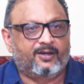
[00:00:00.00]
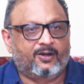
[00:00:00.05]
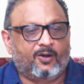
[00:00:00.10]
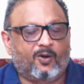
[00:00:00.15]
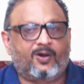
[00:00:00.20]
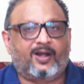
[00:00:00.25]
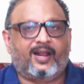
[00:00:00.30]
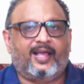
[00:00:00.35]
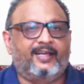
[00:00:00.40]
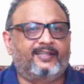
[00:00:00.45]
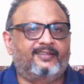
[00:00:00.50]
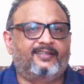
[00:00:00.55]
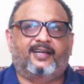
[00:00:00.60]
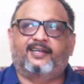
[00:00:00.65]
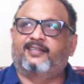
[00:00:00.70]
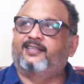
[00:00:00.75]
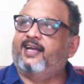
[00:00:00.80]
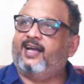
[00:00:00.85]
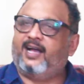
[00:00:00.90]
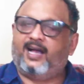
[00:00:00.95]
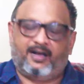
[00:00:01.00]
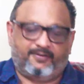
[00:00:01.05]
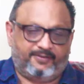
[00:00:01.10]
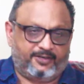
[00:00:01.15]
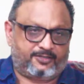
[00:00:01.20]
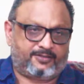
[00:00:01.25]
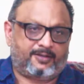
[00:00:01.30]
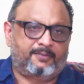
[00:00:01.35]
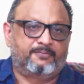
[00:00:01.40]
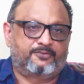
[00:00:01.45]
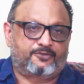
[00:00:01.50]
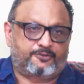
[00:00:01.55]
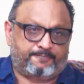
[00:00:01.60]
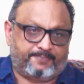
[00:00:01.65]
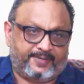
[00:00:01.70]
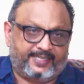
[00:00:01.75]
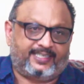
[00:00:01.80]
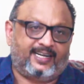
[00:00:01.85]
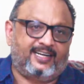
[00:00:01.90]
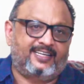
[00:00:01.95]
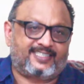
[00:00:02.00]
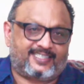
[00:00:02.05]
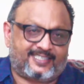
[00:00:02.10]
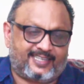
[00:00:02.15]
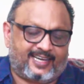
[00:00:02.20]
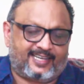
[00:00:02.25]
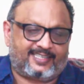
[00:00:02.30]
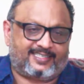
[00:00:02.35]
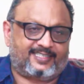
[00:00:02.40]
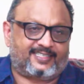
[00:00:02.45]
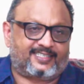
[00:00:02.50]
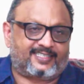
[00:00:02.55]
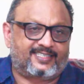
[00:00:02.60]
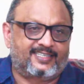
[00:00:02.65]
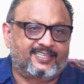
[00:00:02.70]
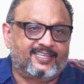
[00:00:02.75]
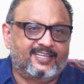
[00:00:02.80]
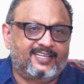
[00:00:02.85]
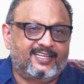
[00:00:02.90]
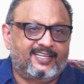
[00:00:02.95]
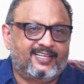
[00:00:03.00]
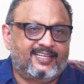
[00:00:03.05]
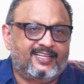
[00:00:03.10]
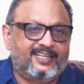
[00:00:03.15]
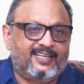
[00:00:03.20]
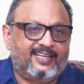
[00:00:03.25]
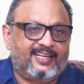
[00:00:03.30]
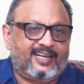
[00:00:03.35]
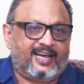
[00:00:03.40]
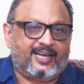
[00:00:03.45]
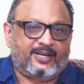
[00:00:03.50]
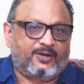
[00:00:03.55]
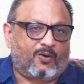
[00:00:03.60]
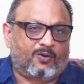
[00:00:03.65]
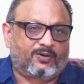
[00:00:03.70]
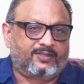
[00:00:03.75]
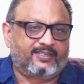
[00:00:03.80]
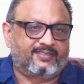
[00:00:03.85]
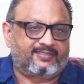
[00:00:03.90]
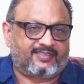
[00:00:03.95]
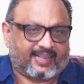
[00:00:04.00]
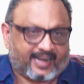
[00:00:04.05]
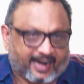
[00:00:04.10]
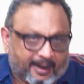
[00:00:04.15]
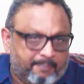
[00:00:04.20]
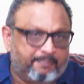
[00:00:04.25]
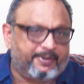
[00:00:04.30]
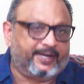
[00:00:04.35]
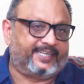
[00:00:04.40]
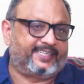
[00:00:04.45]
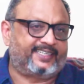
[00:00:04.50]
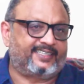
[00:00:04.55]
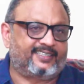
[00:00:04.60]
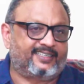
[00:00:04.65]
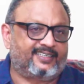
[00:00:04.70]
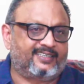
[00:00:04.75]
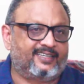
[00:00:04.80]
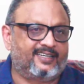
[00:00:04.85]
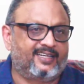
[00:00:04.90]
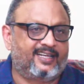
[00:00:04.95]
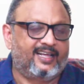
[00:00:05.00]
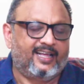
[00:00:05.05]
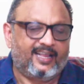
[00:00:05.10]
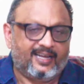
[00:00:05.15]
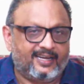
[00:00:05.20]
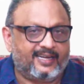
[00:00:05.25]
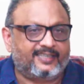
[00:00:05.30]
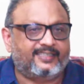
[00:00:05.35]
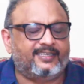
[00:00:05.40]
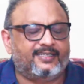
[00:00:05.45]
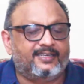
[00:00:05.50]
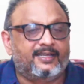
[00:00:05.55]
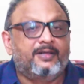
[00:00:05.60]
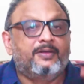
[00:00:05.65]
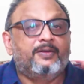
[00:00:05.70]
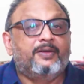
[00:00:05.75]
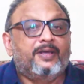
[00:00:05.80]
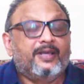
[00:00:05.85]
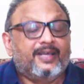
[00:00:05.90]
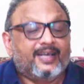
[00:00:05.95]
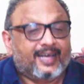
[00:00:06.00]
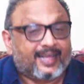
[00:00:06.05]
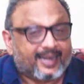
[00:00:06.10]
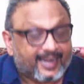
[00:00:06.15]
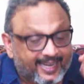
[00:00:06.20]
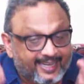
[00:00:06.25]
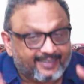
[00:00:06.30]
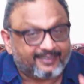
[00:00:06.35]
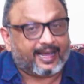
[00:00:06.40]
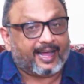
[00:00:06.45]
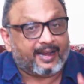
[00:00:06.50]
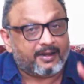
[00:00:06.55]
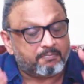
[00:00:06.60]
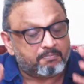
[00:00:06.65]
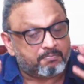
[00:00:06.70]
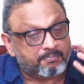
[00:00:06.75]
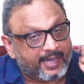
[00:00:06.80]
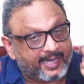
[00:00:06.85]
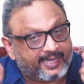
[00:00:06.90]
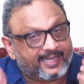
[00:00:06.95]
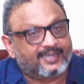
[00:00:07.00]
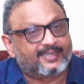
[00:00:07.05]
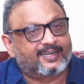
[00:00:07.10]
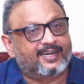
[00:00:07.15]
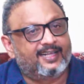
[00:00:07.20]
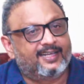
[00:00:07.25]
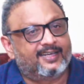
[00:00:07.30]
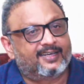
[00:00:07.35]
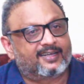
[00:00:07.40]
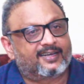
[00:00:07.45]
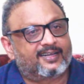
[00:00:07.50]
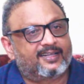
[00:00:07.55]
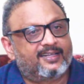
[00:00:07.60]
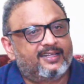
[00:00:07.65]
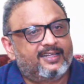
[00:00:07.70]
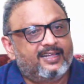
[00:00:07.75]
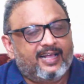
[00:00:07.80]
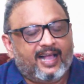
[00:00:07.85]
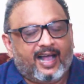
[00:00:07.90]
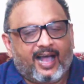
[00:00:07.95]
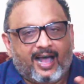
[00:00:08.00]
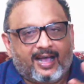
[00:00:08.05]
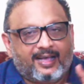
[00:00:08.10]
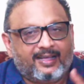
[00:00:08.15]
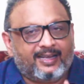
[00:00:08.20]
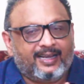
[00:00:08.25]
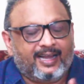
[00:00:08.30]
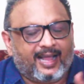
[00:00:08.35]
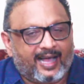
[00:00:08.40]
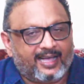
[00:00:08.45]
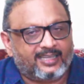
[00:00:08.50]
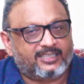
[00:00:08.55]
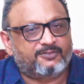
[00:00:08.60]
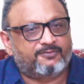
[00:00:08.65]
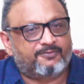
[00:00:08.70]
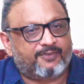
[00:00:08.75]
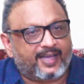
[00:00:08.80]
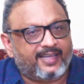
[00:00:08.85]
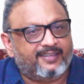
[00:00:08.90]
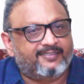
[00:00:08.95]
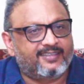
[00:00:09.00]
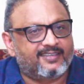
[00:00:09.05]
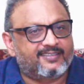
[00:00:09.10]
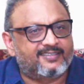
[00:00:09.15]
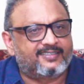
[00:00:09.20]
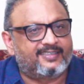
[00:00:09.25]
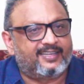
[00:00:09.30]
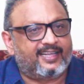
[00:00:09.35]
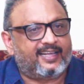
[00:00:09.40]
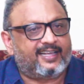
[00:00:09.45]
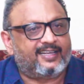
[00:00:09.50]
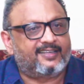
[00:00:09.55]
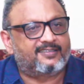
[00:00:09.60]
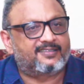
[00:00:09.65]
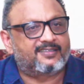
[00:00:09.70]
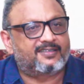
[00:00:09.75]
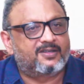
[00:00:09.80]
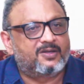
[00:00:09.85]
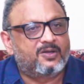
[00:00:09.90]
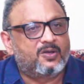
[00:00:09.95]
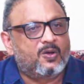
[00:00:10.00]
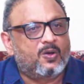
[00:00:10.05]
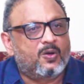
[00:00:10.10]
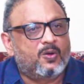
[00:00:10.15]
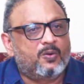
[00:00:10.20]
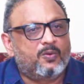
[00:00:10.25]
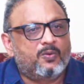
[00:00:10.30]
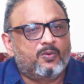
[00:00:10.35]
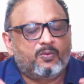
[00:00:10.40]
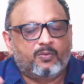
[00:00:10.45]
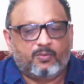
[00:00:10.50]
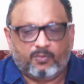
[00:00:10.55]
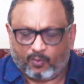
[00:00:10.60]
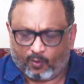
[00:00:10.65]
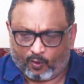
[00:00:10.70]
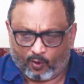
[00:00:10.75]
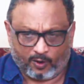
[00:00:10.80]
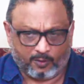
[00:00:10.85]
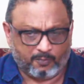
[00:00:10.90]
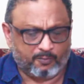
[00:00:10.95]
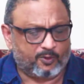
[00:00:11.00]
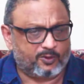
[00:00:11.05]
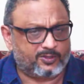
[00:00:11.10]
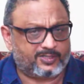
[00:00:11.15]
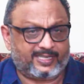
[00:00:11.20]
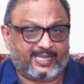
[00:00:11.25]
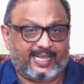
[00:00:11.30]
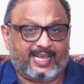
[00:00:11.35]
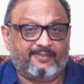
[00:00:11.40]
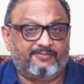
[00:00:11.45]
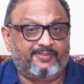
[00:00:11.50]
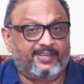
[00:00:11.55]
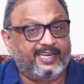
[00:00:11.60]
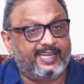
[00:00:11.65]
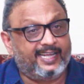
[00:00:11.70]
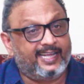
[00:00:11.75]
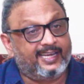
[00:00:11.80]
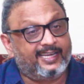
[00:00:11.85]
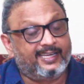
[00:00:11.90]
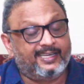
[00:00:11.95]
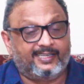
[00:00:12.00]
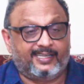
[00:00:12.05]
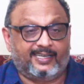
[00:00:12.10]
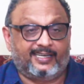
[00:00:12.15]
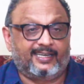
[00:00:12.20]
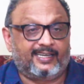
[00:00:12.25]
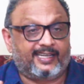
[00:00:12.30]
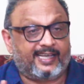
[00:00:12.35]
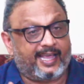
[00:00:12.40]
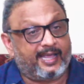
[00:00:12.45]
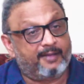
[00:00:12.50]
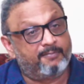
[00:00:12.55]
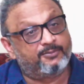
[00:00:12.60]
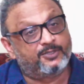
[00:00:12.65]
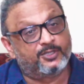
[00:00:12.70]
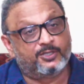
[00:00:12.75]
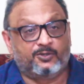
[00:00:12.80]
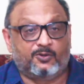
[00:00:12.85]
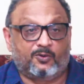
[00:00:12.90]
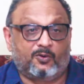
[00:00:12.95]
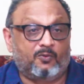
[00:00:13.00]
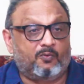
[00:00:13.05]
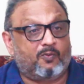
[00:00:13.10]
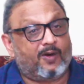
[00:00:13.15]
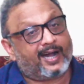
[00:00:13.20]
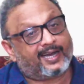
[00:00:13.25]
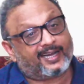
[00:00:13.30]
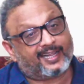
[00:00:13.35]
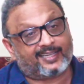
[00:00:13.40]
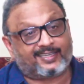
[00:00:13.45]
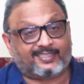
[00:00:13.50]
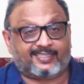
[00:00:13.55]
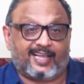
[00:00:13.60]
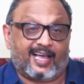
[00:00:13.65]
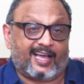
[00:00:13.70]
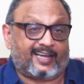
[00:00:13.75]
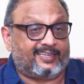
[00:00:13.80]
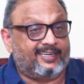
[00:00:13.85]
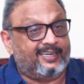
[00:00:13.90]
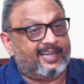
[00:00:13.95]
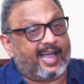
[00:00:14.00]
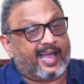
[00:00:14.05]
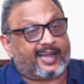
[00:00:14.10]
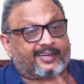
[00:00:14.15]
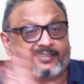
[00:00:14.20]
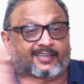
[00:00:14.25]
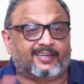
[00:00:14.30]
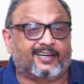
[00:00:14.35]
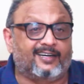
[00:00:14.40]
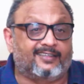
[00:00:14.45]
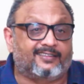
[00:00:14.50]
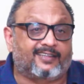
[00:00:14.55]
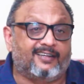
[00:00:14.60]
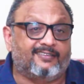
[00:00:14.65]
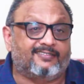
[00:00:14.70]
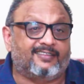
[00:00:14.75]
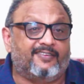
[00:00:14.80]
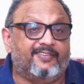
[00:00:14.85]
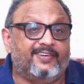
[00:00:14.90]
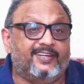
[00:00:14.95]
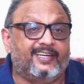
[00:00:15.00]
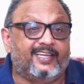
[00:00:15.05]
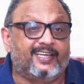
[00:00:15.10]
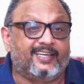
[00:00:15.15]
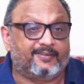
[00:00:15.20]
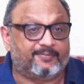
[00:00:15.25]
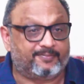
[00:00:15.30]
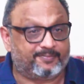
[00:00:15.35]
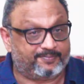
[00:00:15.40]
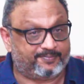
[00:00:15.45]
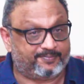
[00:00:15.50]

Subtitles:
Not like that they have some special status and all this rubbish. Let it read and make it clear. Last 5-6 days, almost every Indian came to know what exactly Article 370.